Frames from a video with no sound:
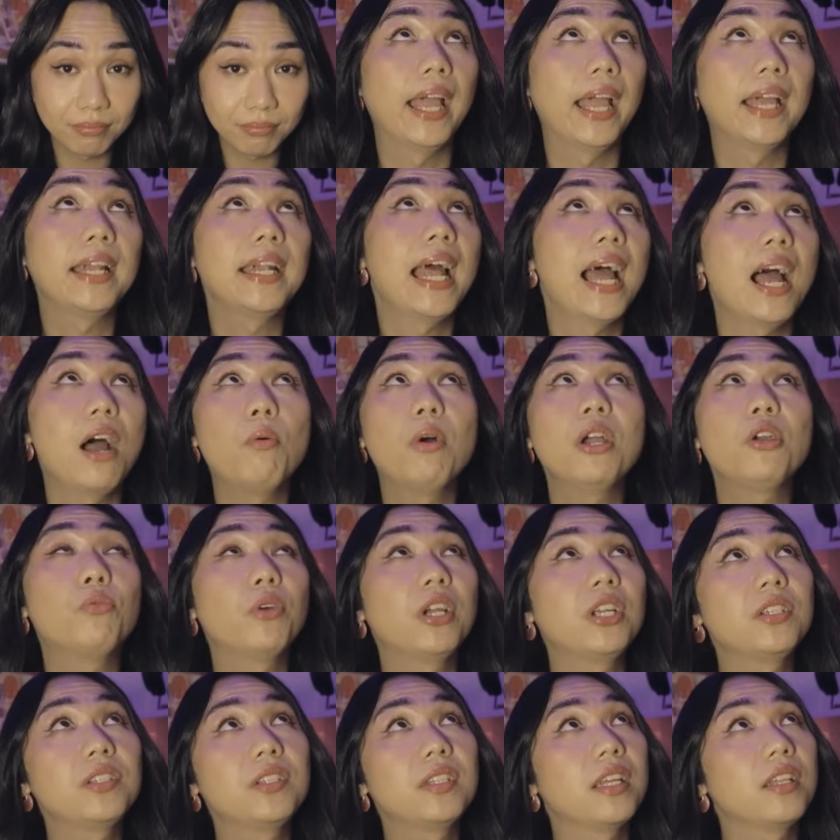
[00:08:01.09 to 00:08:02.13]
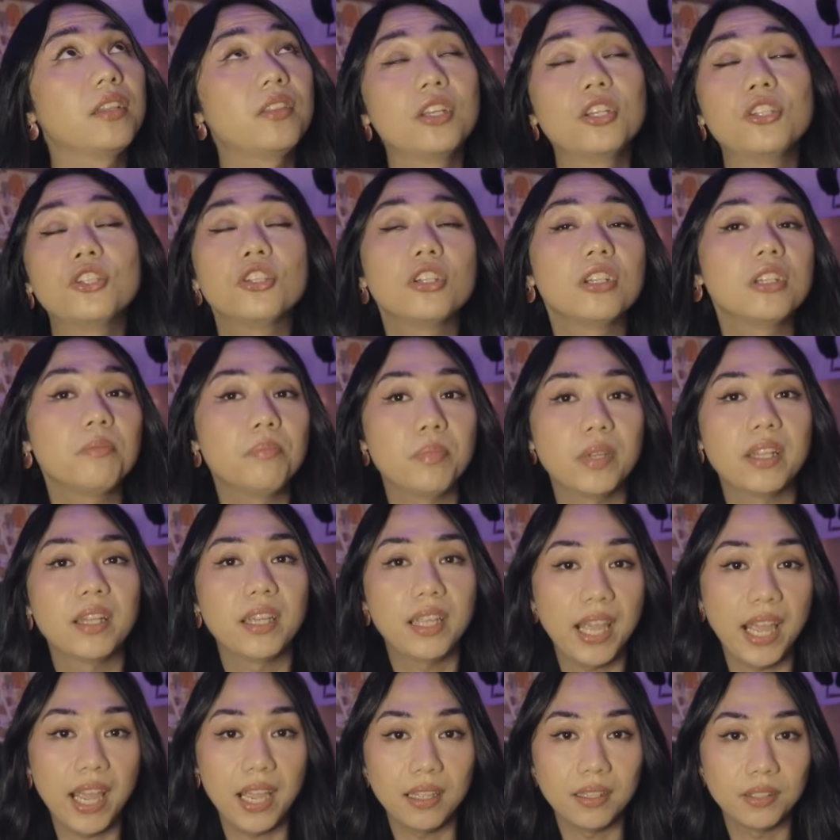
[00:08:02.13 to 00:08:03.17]
And how I wish that this shouldn't be the
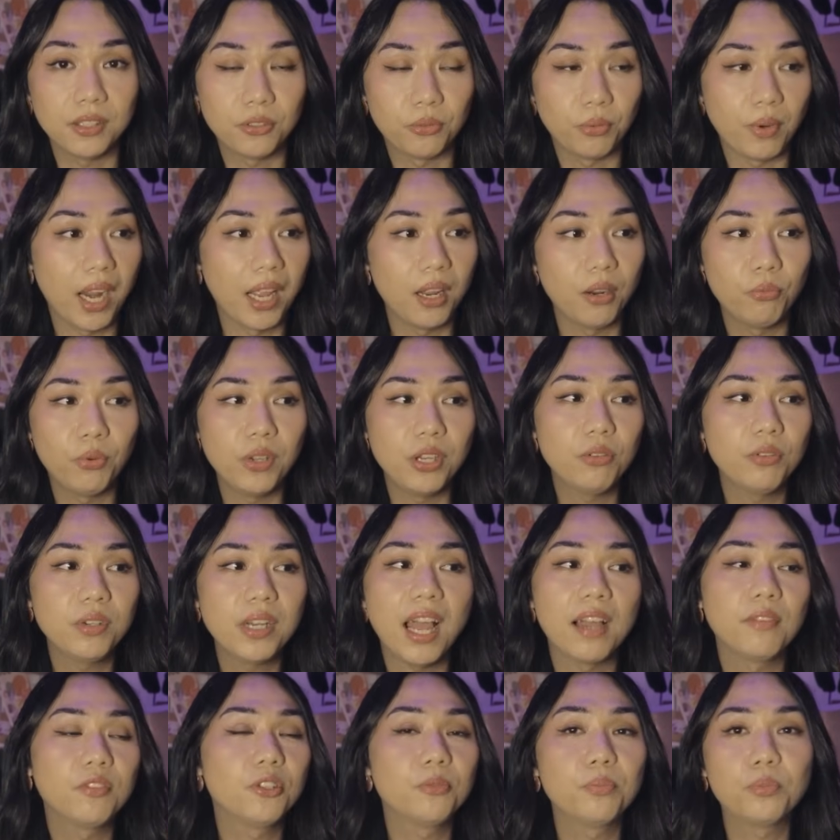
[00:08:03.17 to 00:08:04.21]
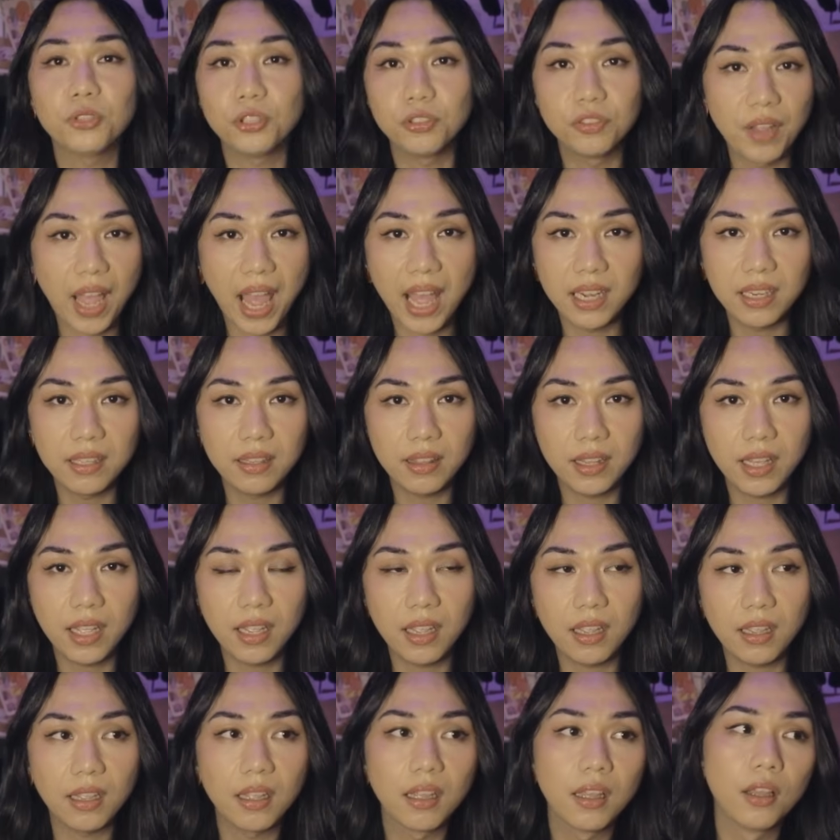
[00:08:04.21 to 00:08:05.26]
case, right? We don't have to prove
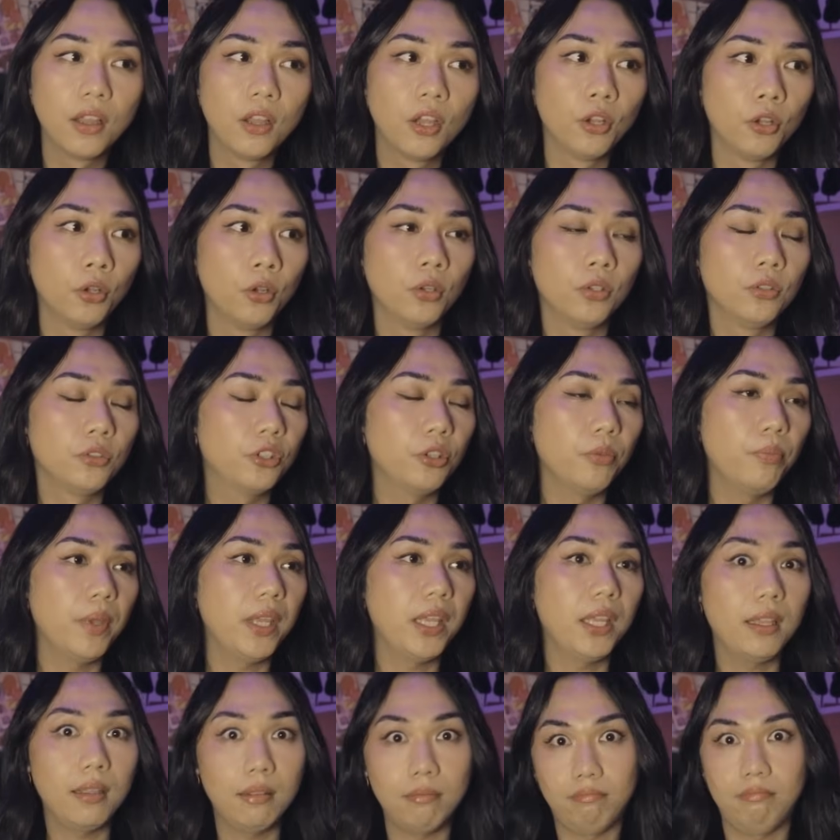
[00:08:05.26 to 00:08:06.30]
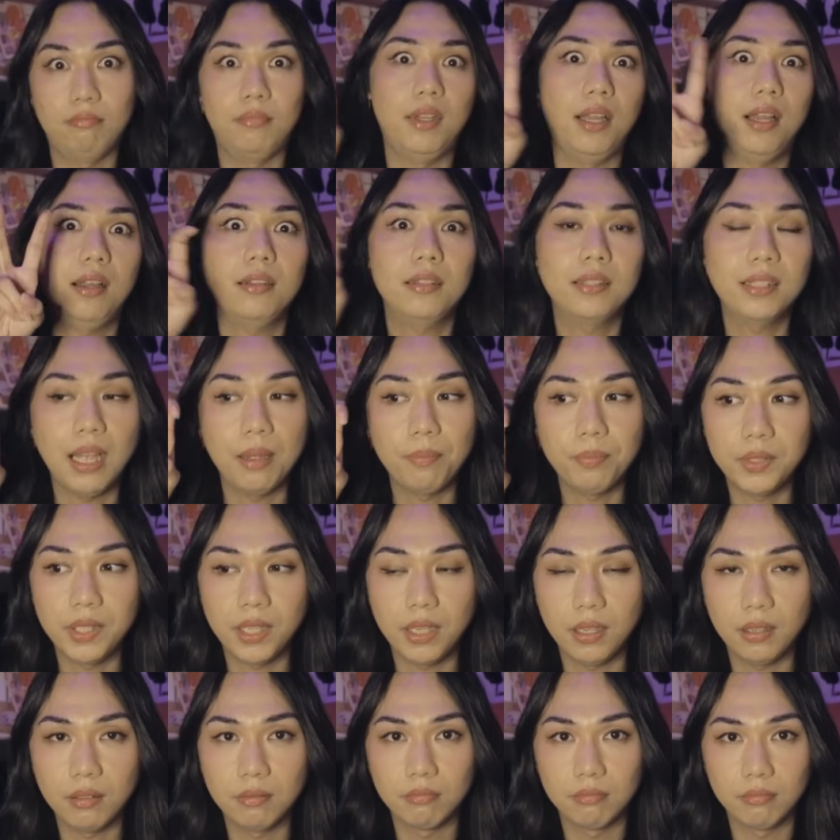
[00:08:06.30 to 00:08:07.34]
anything to be
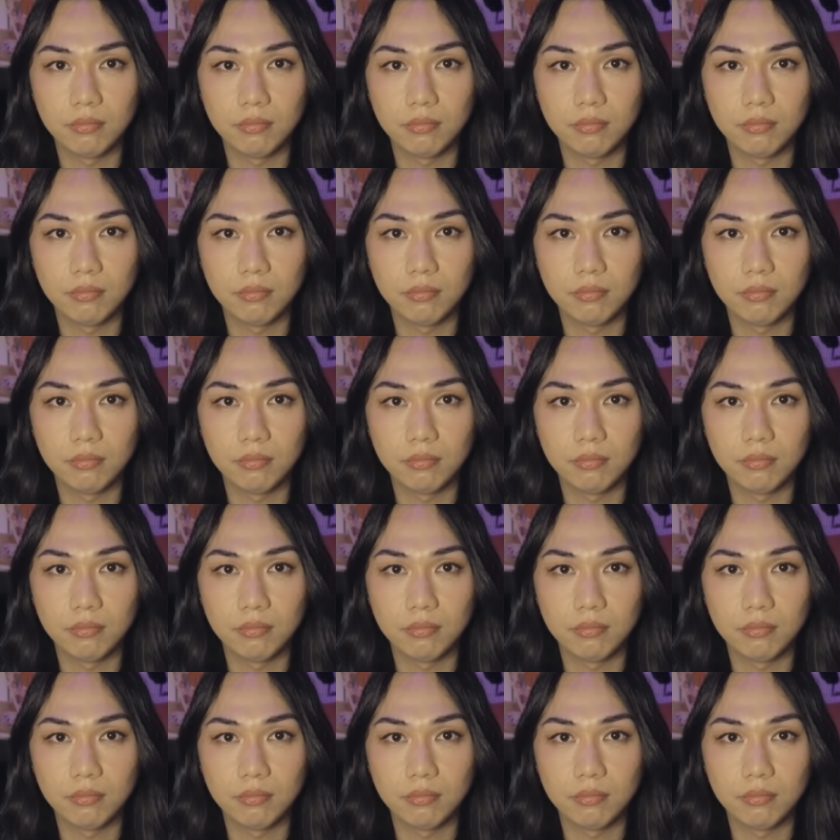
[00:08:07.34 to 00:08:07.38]
accepted.